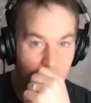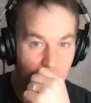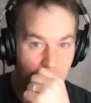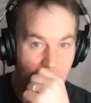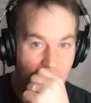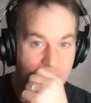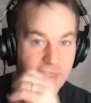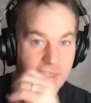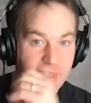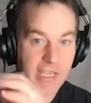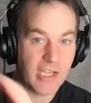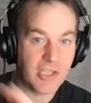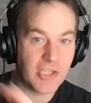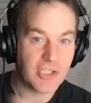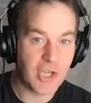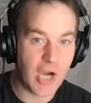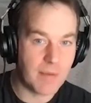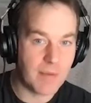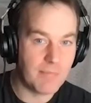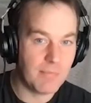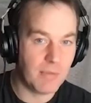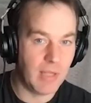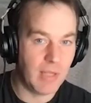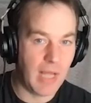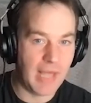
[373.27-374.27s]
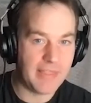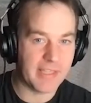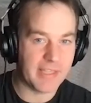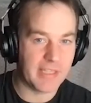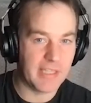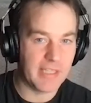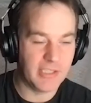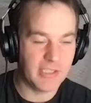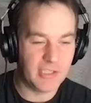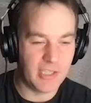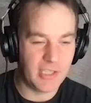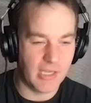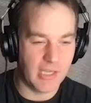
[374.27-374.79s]
I think a John, I think
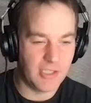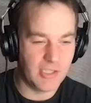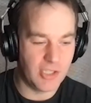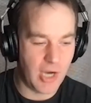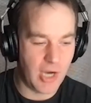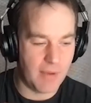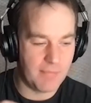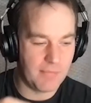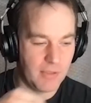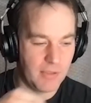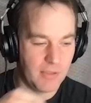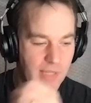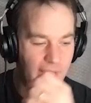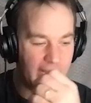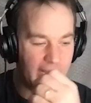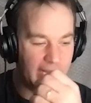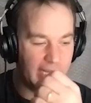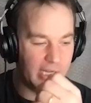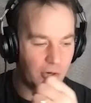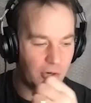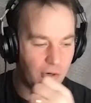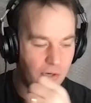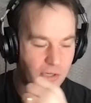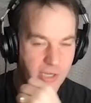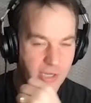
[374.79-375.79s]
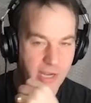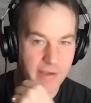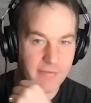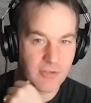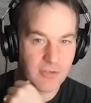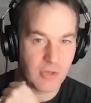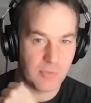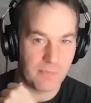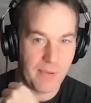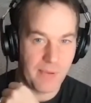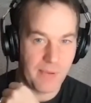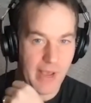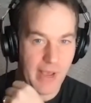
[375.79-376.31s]
a, a John Mulaney or a Dave
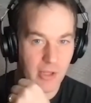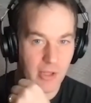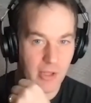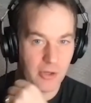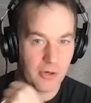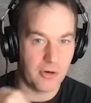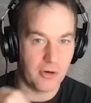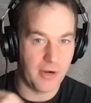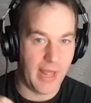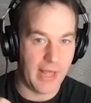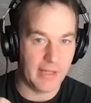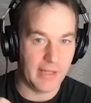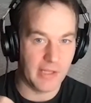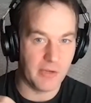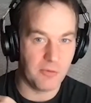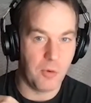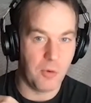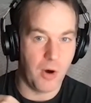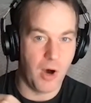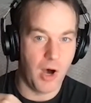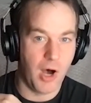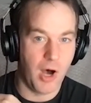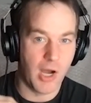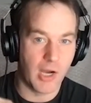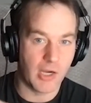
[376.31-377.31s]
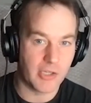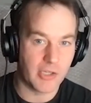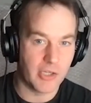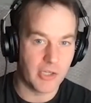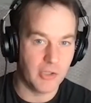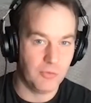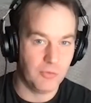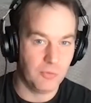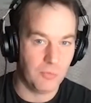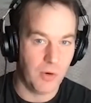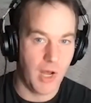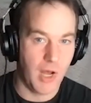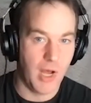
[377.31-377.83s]
Chappelle or an Ali Wong
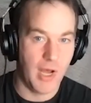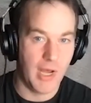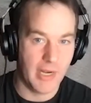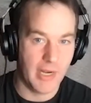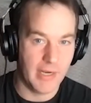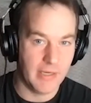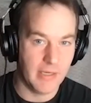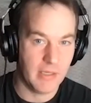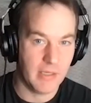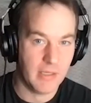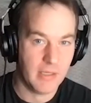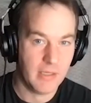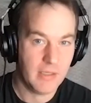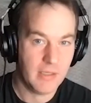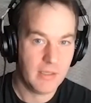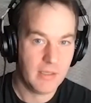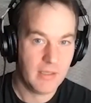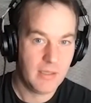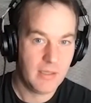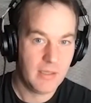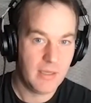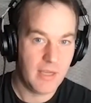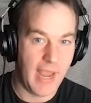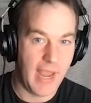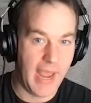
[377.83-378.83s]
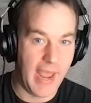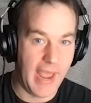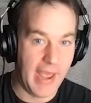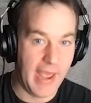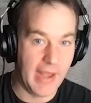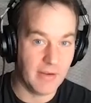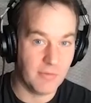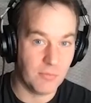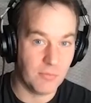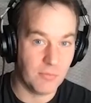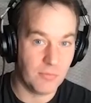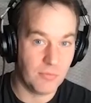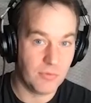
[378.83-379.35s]
could run,
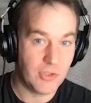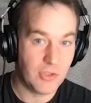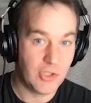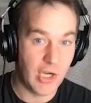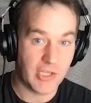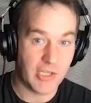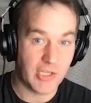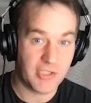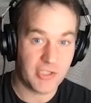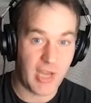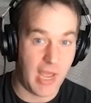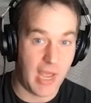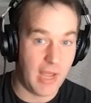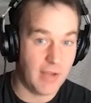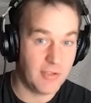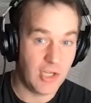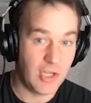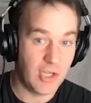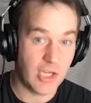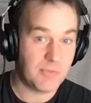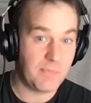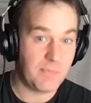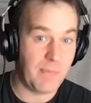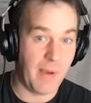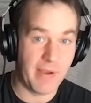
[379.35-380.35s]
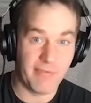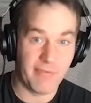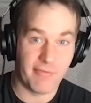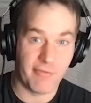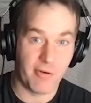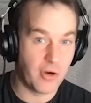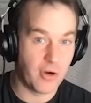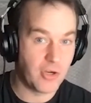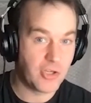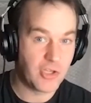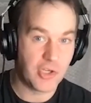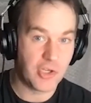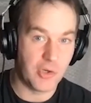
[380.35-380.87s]
and just just by
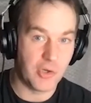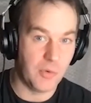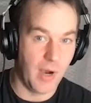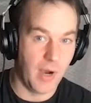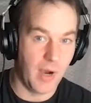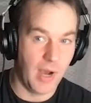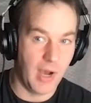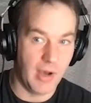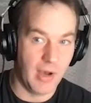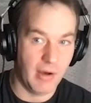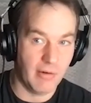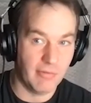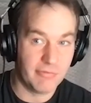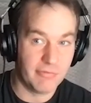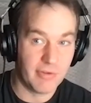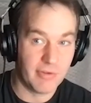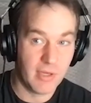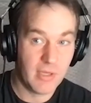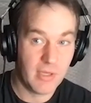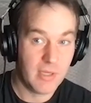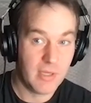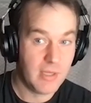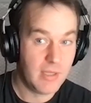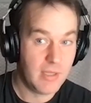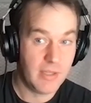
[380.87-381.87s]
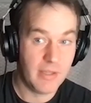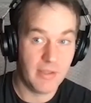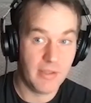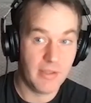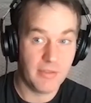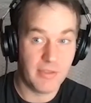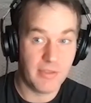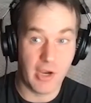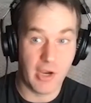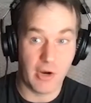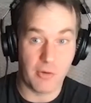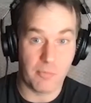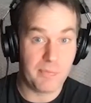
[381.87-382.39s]
virtue of
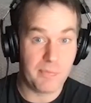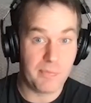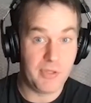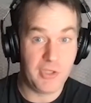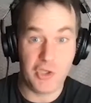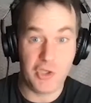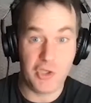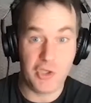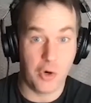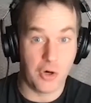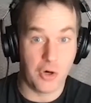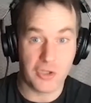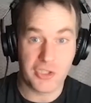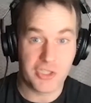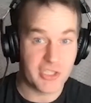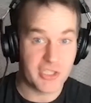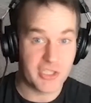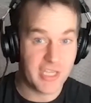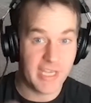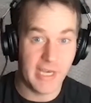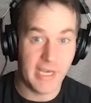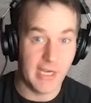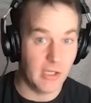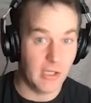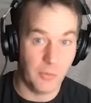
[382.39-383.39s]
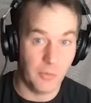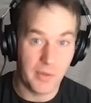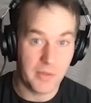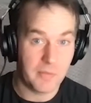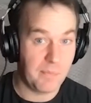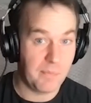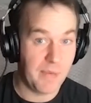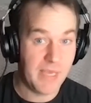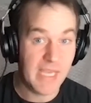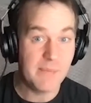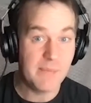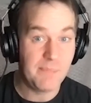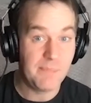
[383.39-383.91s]
their pure skill with
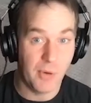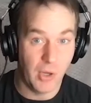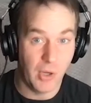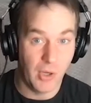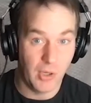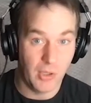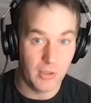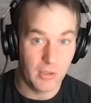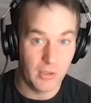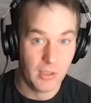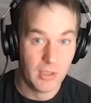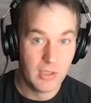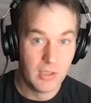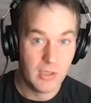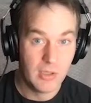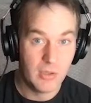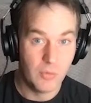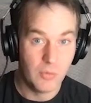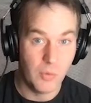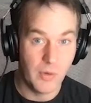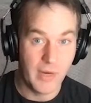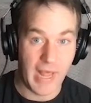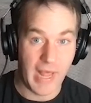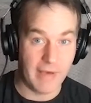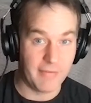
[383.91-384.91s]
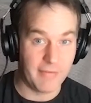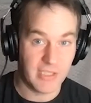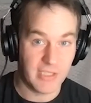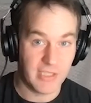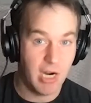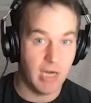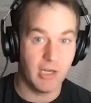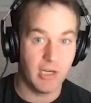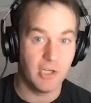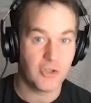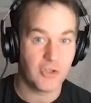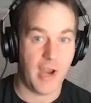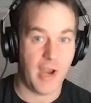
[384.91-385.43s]
people would have a
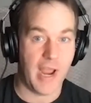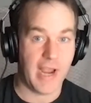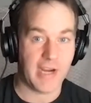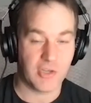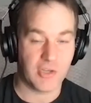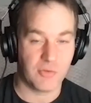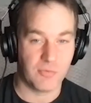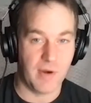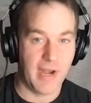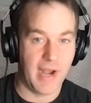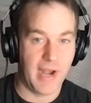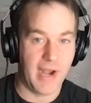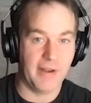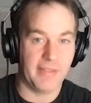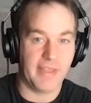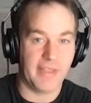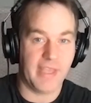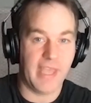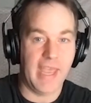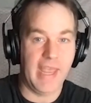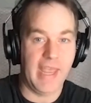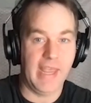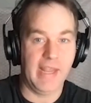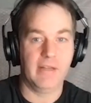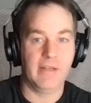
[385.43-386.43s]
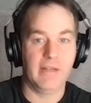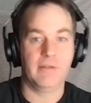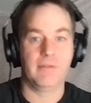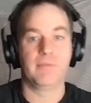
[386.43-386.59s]
ton of traction right out of the gate.